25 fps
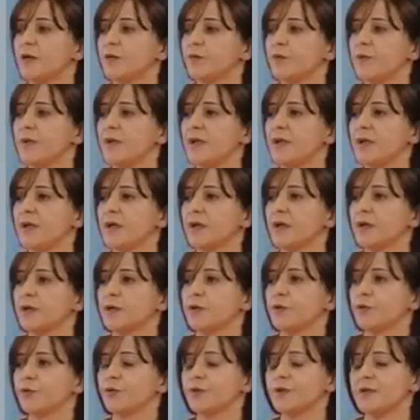we uh,
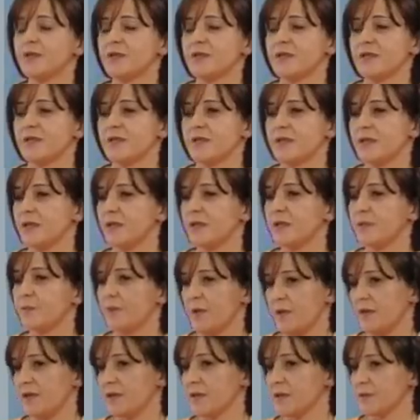took this
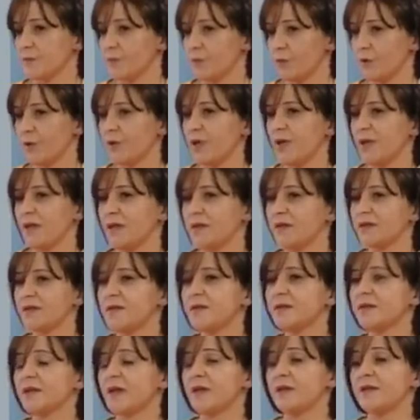independence for
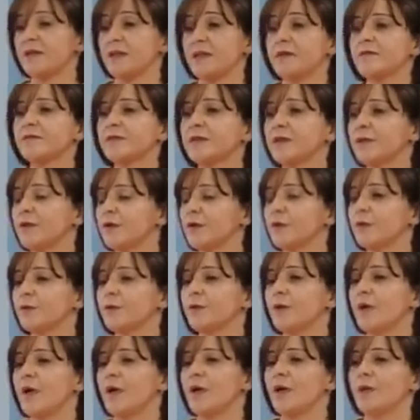granted. And even
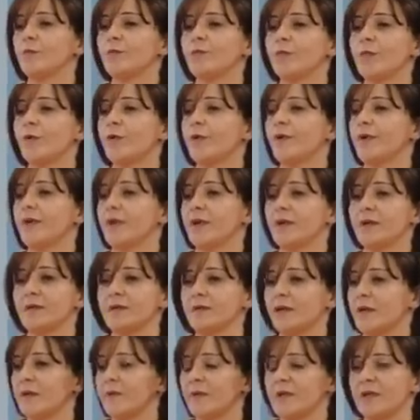though more than
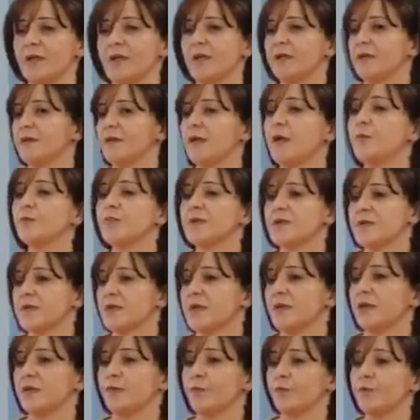
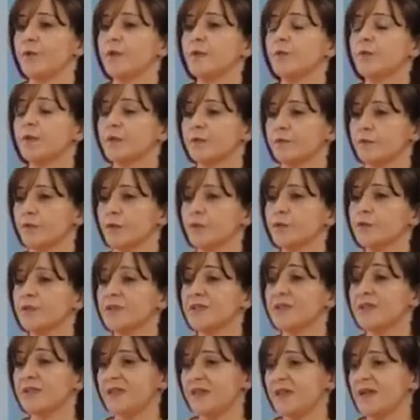99% of people
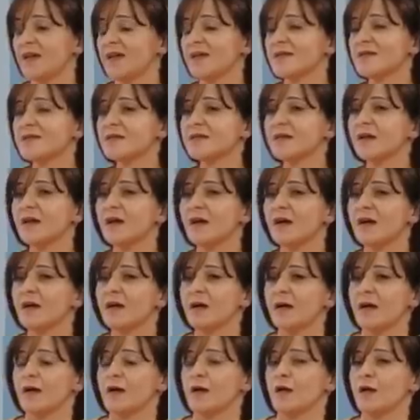voted yes,
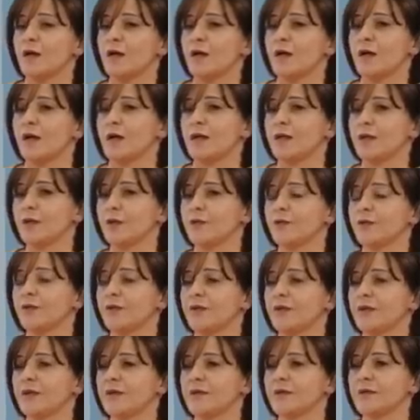uh, I don't
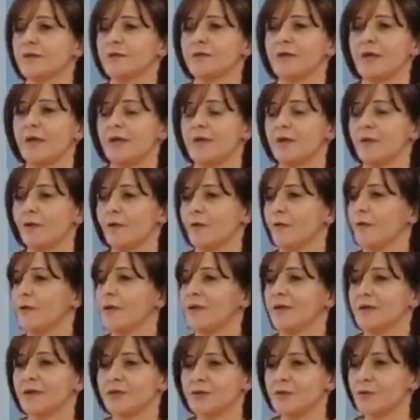think they all
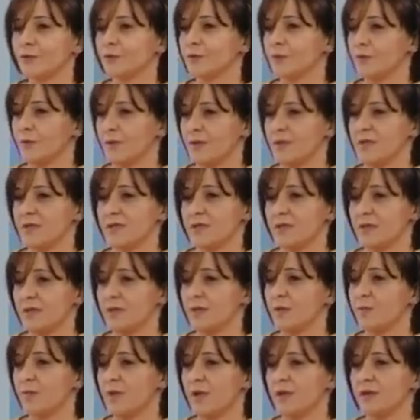understood what is
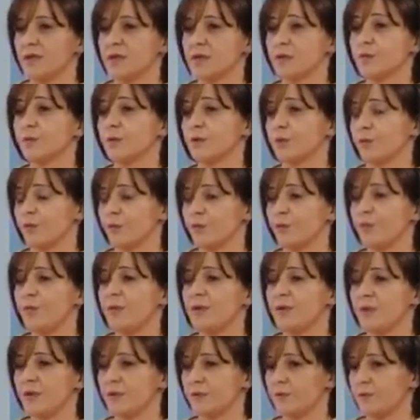independence, what would
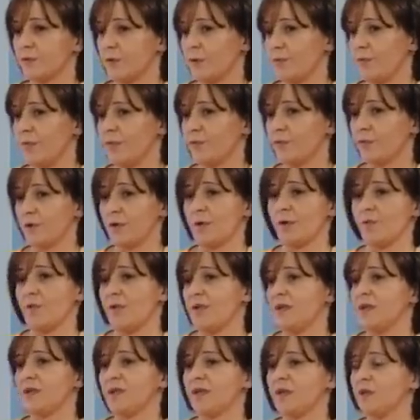mean it for, for
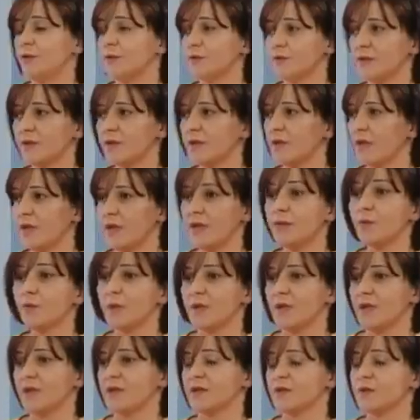Armenia. And I don't think
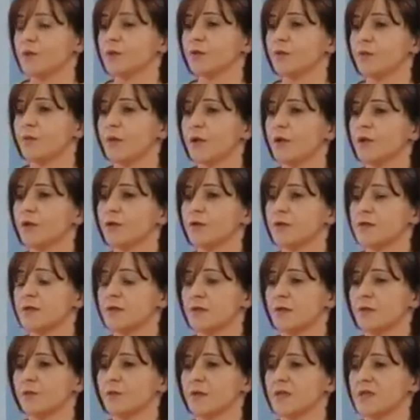anyone understood because
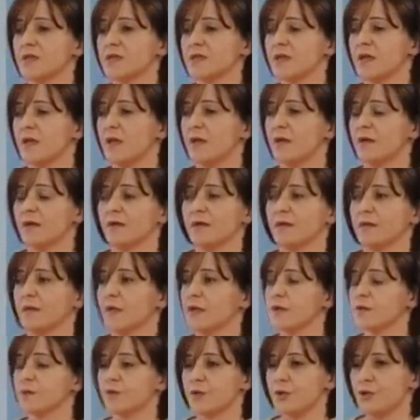it was,
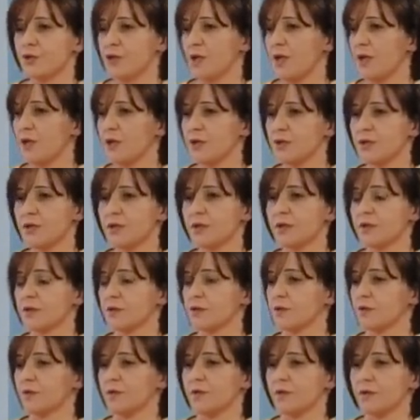things were changing, the
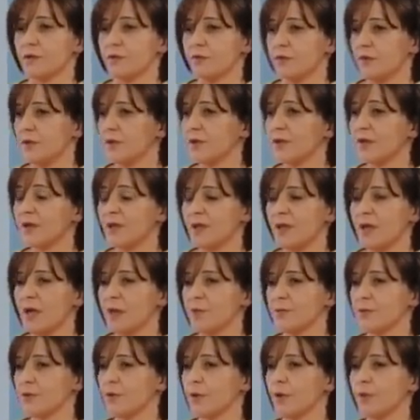Soviet Union
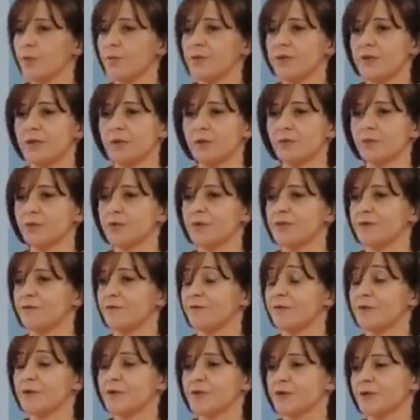collapsed, nobody would
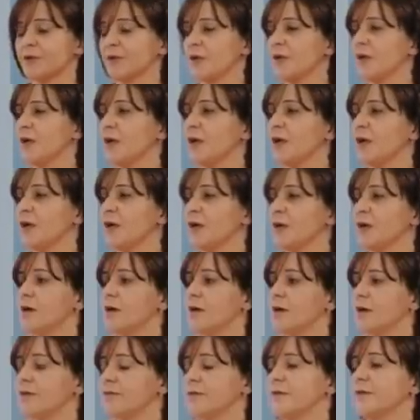envision
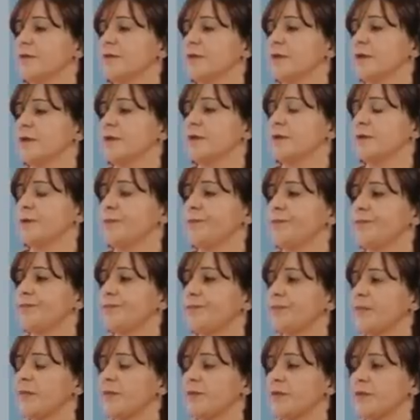uh,
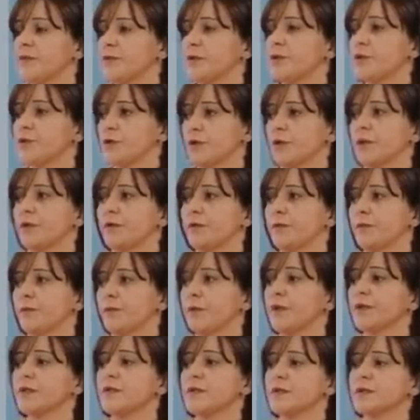envisage uh,
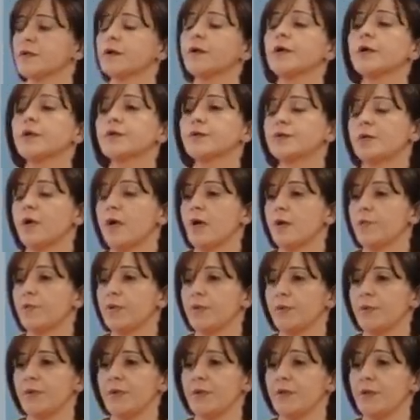what is going to
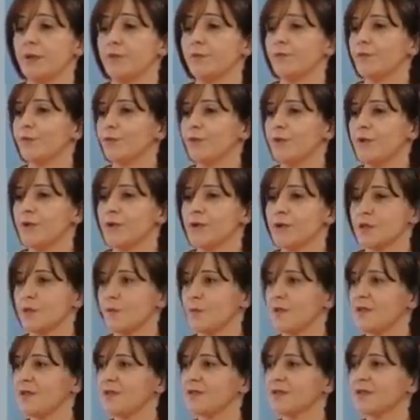happen within a few years.
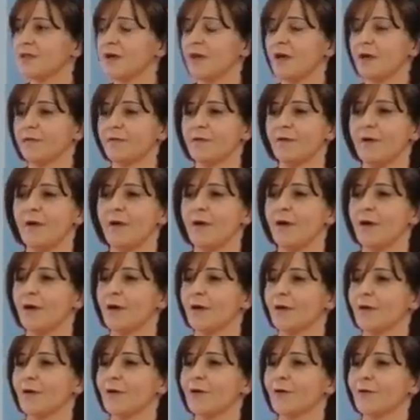We didn't have
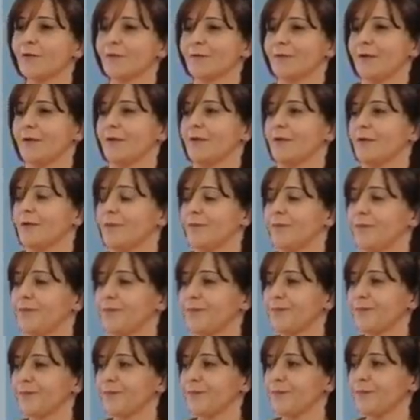um,
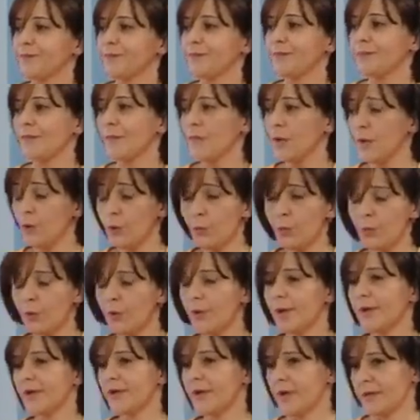
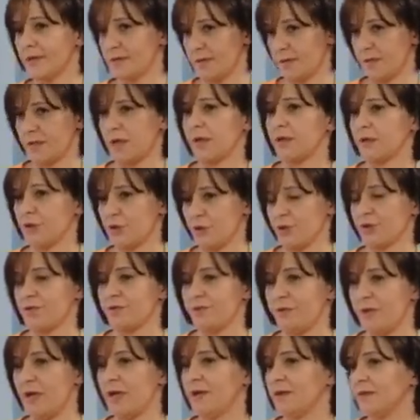war as such
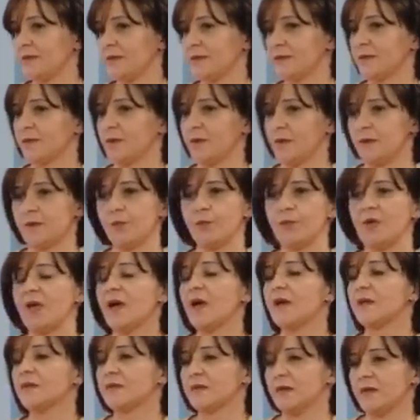mm -hmm. yet. It, uh, we
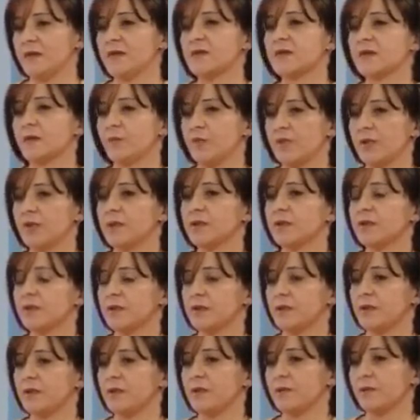had
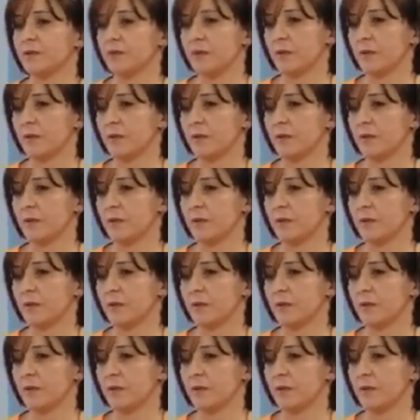instability on the